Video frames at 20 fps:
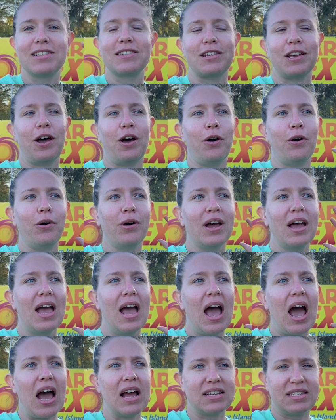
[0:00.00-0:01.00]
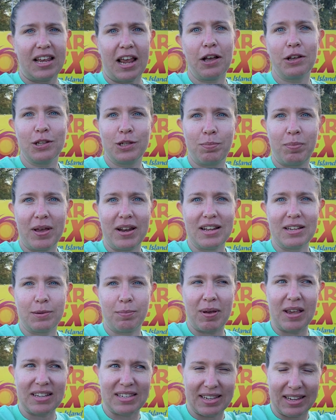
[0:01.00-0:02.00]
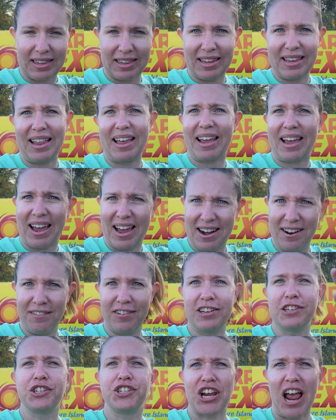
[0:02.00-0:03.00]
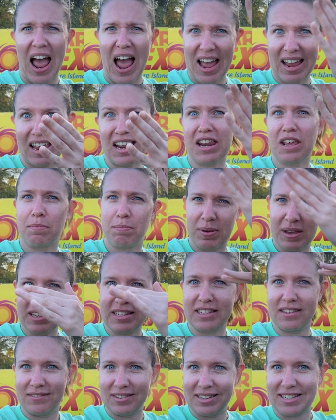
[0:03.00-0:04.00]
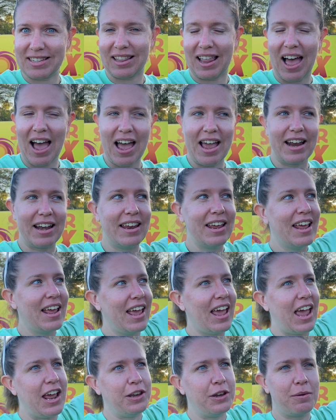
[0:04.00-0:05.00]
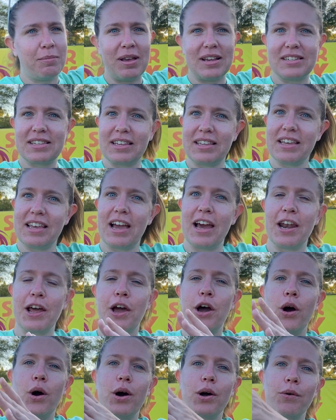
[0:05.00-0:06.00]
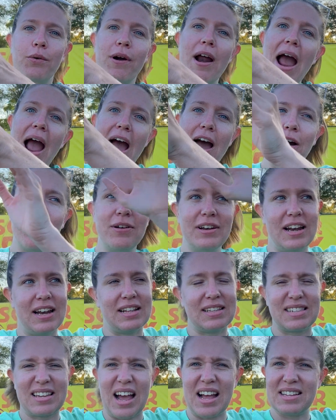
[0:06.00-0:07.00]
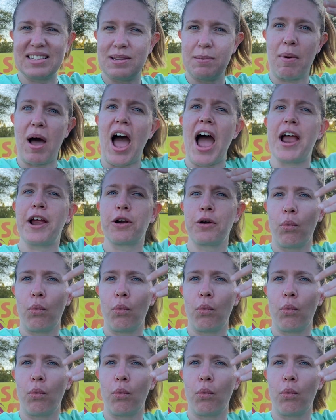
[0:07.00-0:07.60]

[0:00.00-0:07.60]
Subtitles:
So a tailspin is basically like kind of a jaggedy piece of a slide, and you're basically gonna go around, and it's got some higher